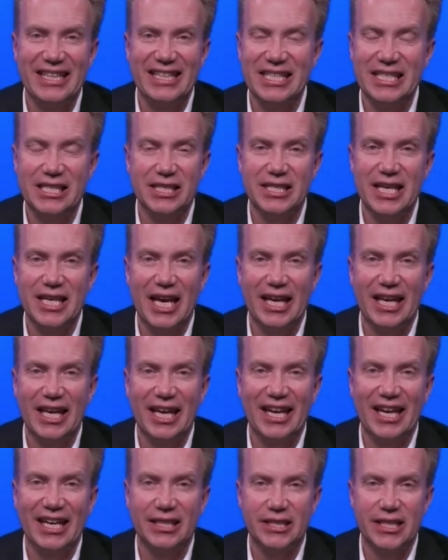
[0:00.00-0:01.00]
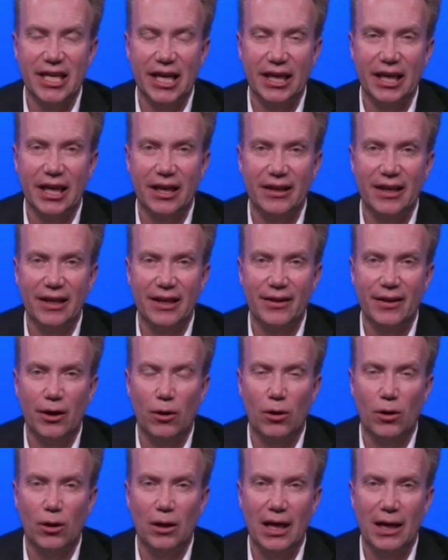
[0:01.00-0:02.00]
this taking a decade, and the
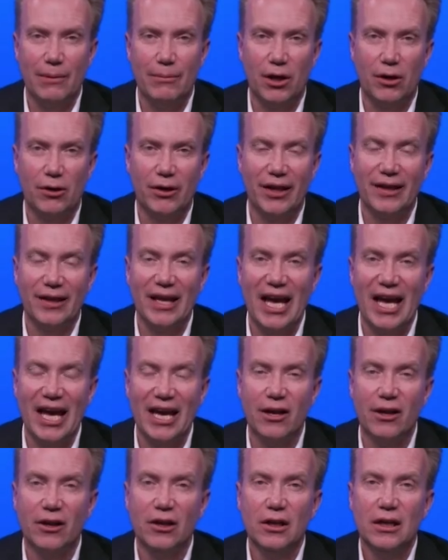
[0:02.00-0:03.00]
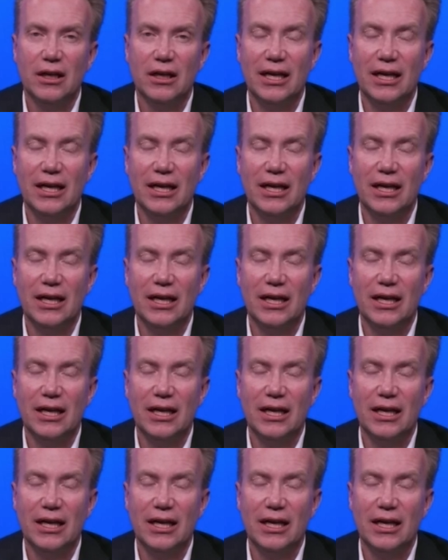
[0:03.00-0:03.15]
whole mRNA